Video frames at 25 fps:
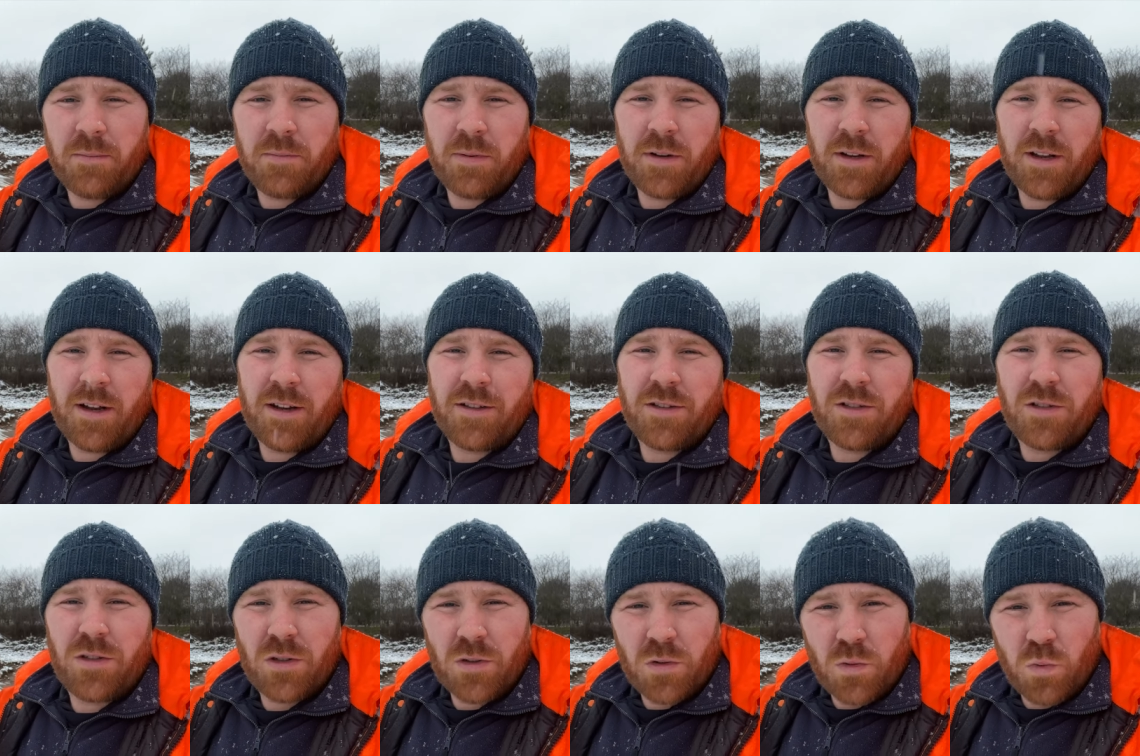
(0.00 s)
But
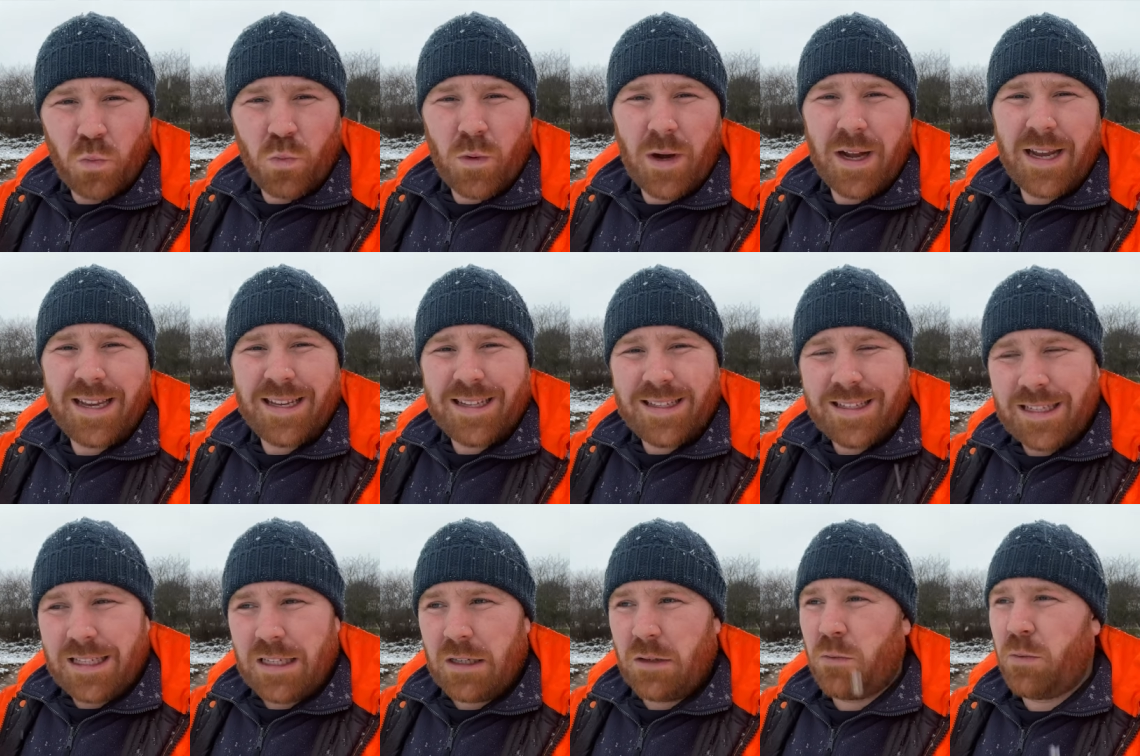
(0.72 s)
I'd just wait
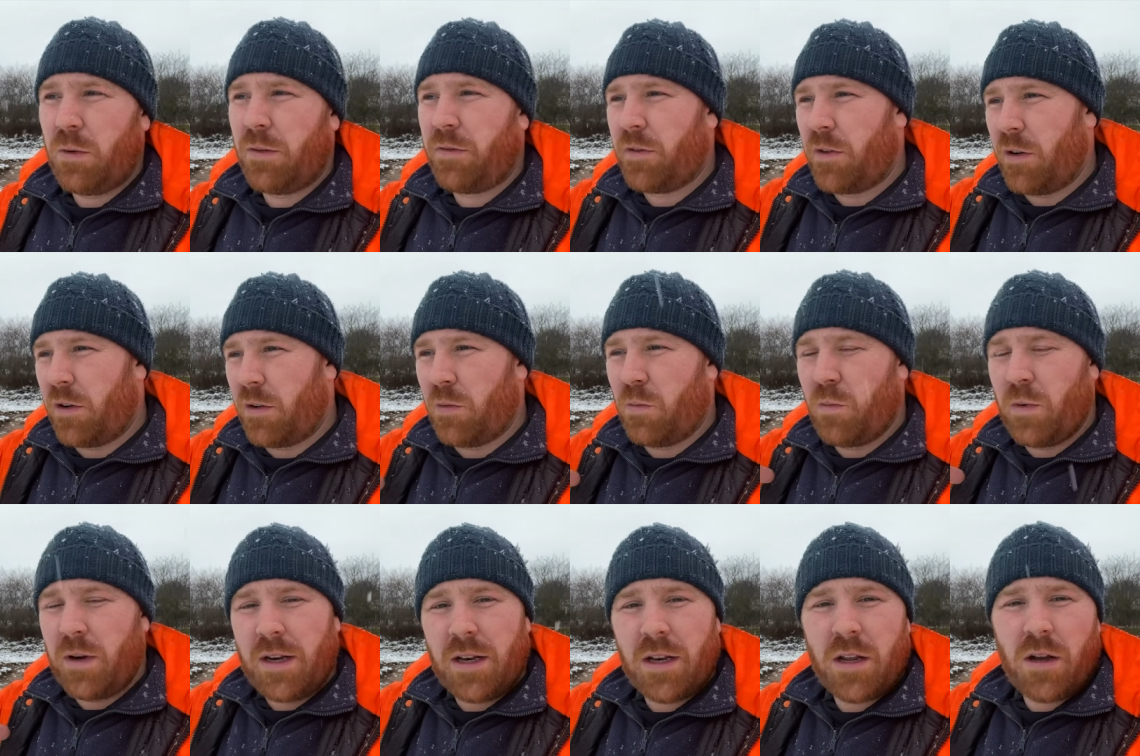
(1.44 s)
until we've got a
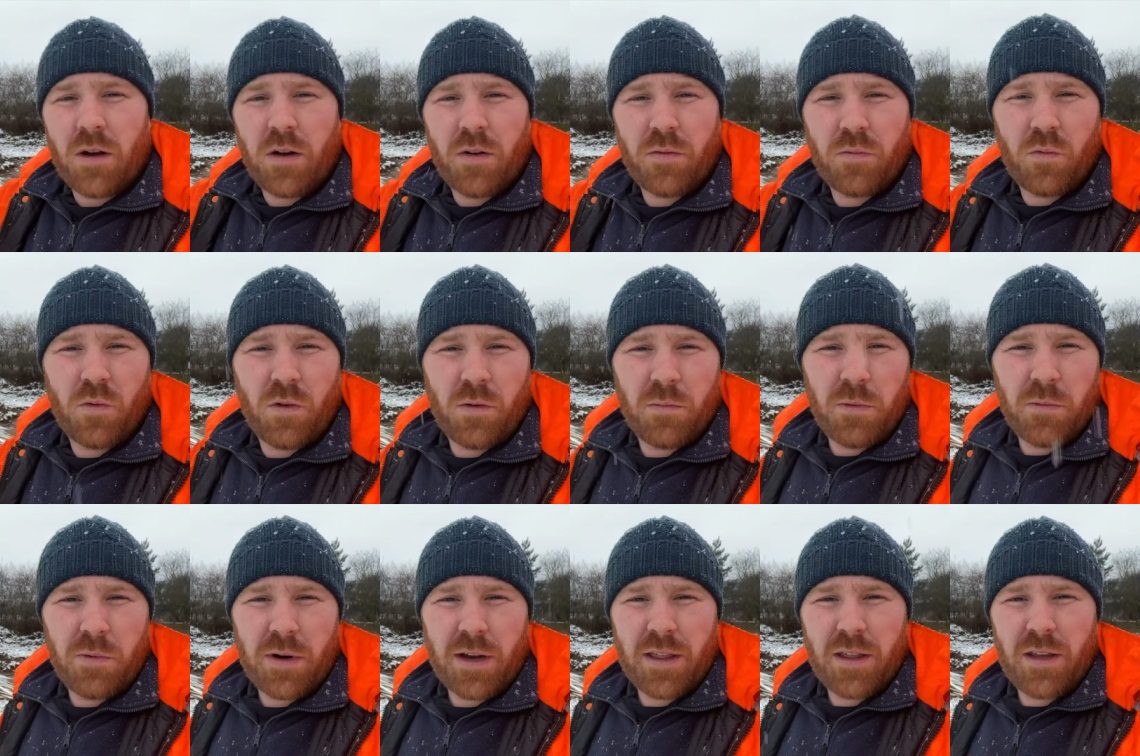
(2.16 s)
window of
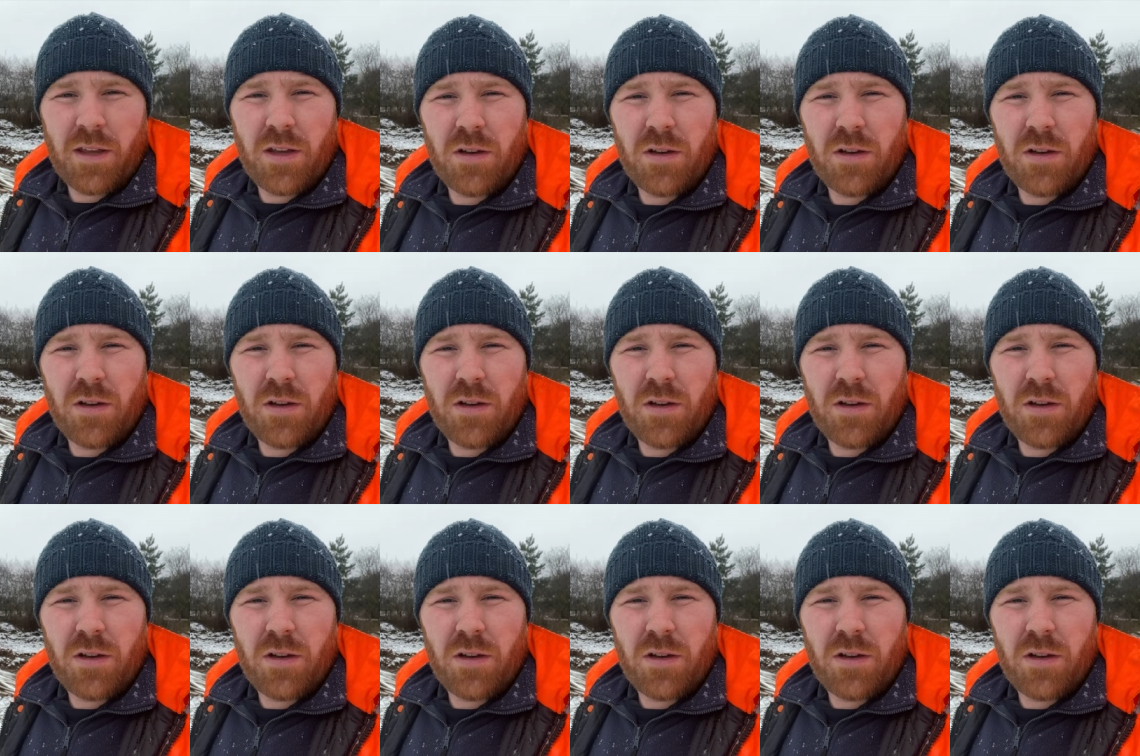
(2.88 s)
warmer weather.